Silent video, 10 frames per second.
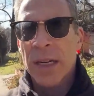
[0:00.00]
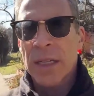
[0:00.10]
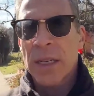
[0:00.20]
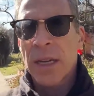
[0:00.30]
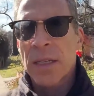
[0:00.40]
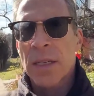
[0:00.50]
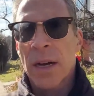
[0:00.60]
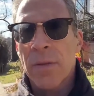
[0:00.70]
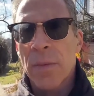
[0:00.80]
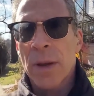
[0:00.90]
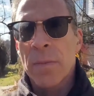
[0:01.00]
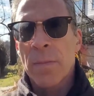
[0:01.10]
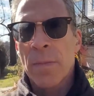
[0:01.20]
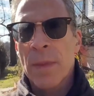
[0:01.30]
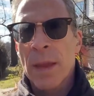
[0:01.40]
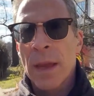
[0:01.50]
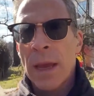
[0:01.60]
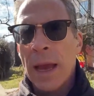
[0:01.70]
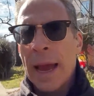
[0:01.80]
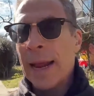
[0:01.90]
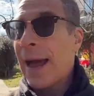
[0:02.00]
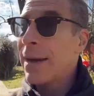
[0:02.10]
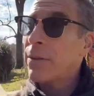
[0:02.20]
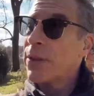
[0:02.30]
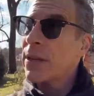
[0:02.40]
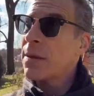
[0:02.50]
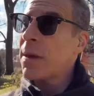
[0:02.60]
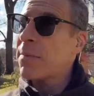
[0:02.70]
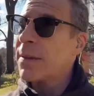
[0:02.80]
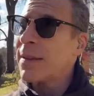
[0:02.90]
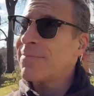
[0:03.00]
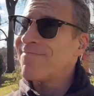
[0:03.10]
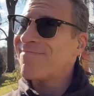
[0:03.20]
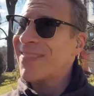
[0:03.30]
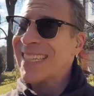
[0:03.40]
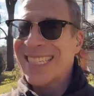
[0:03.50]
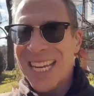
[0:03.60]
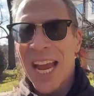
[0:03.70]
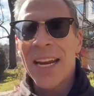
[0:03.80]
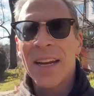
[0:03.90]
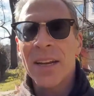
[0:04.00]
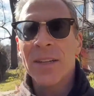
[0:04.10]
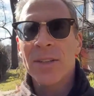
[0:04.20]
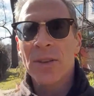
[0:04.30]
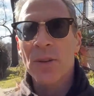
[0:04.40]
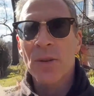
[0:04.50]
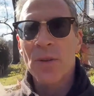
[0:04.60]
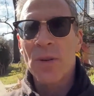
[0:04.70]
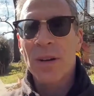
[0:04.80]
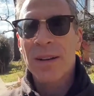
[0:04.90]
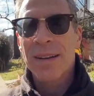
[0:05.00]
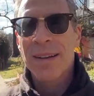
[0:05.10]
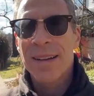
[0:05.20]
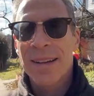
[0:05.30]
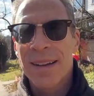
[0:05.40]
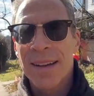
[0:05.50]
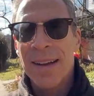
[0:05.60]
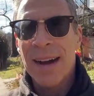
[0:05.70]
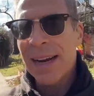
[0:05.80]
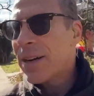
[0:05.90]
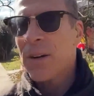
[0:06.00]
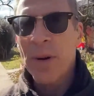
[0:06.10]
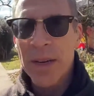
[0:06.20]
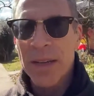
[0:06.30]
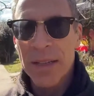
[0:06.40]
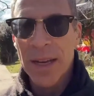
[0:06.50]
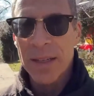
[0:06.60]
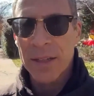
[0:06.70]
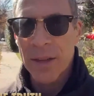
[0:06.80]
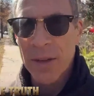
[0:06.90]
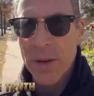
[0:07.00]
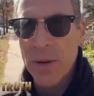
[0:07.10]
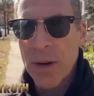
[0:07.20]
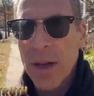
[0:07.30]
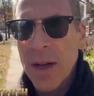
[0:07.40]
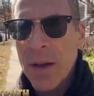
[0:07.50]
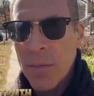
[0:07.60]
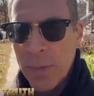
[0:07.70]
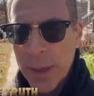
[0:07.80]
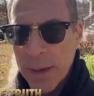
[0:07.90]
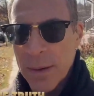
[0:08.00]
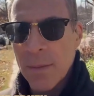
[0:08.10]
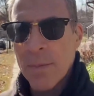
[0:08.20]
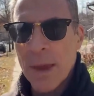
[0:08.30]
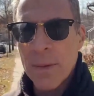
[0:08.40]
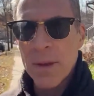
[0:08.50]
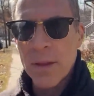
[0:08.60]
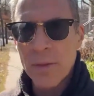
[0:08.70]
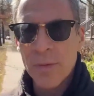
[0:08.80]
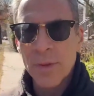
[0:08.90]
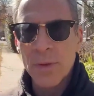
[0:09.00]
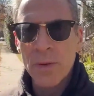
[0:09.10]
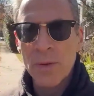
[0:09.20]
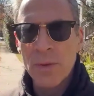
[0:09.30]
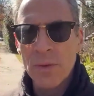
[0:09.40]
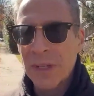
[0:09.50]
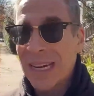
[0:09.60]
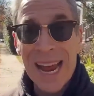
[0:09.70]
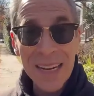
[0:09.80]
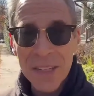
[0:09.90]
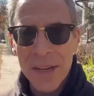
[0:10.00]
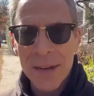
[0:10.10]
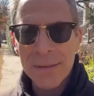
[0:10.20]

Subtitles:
States government. And I don't think he maybe intended to, I don't know what he intended to do, but maybe the flu was an accident.